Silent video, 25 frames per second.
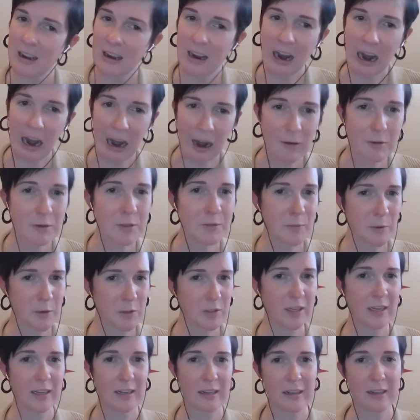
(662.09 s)
I was
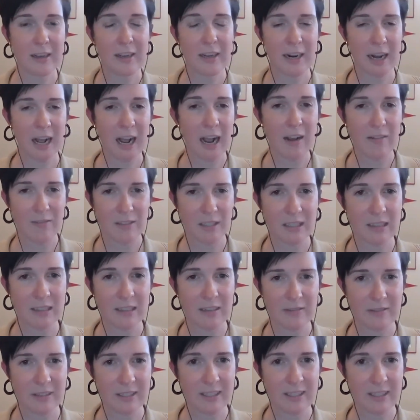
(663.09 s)
most likely going to have to leave